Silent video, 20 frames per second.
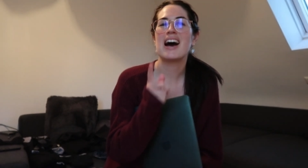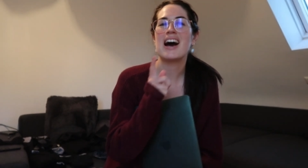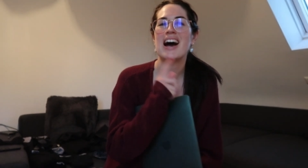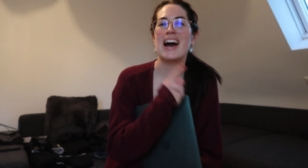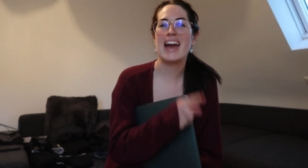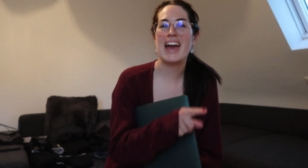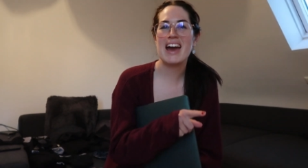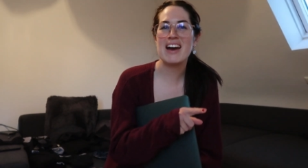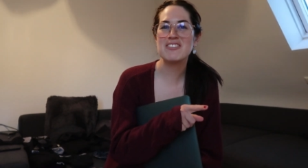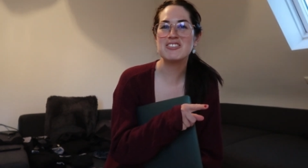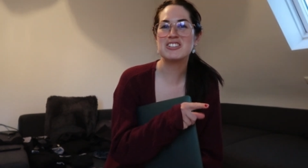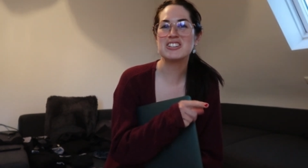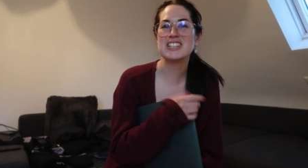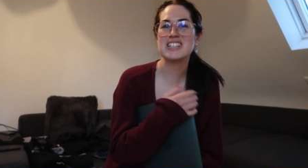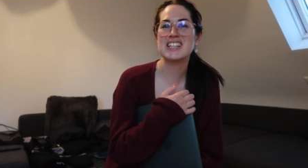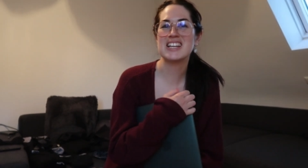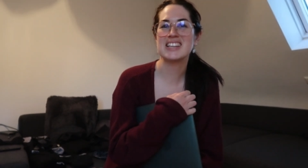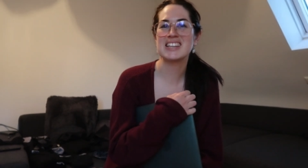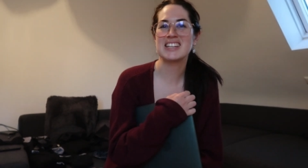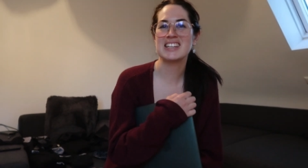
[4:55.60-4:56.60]
I have already
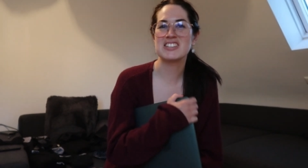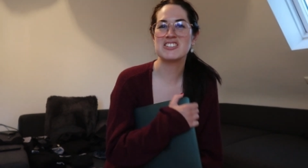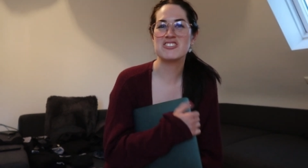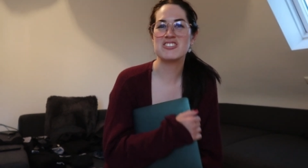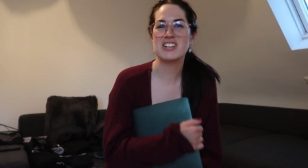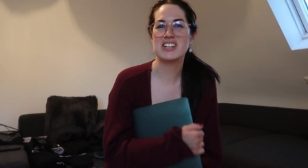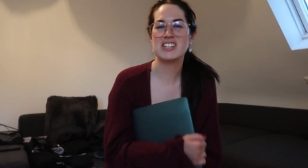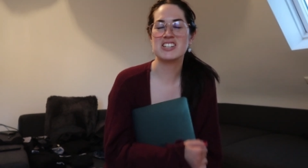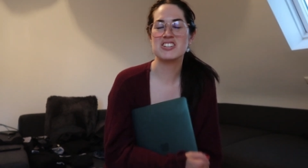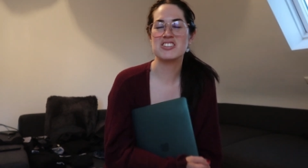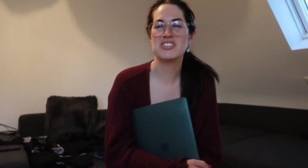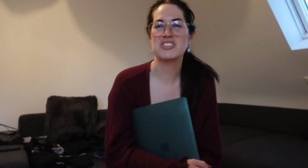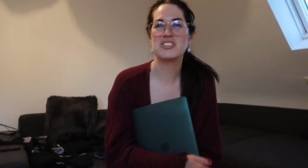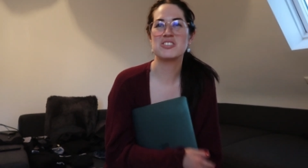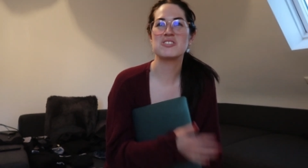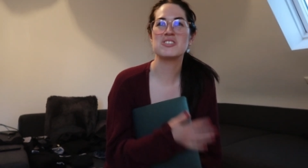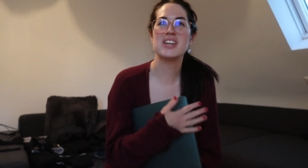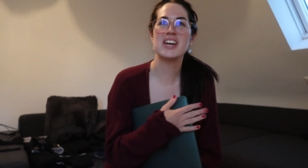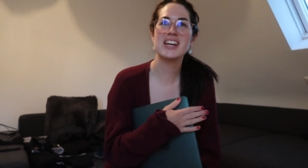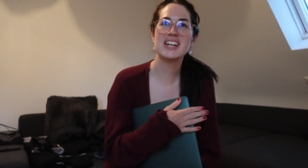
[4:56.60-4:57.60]
done the introduction,
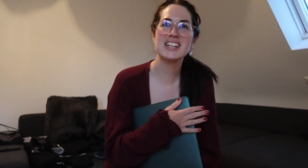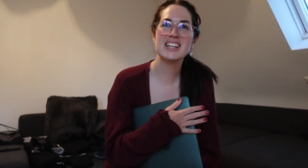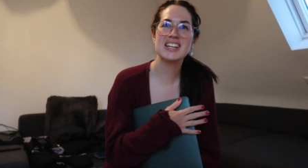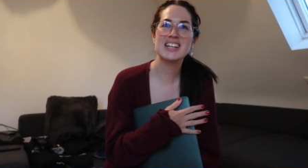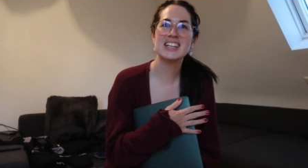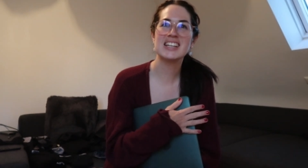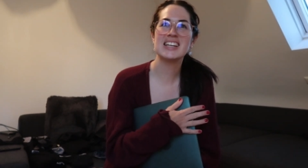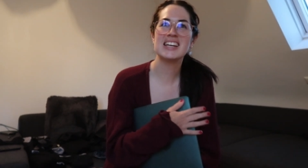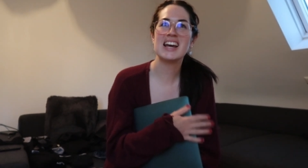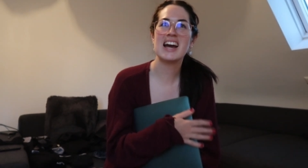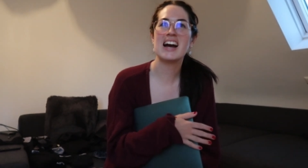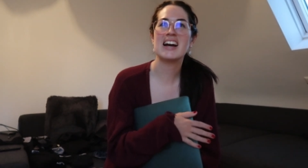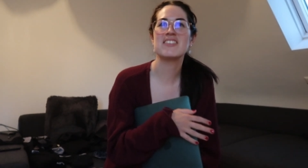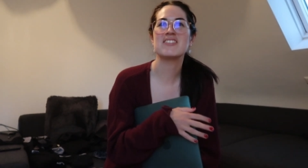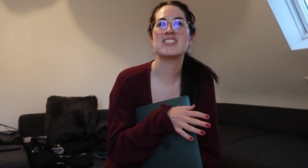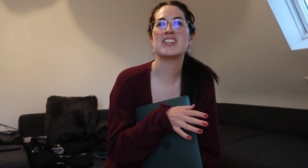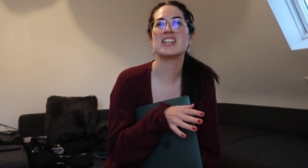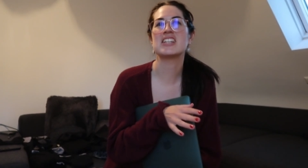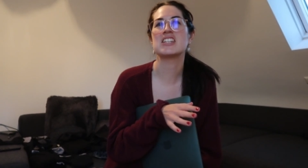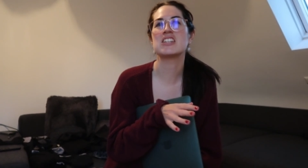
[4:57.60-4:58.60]
so technically
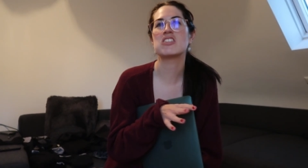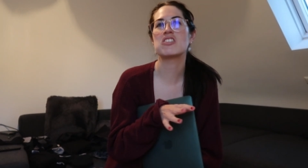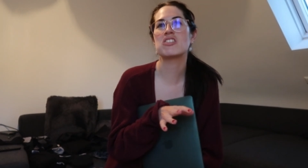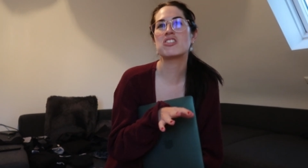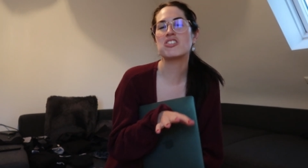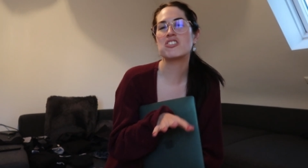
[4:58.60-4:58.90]
I've done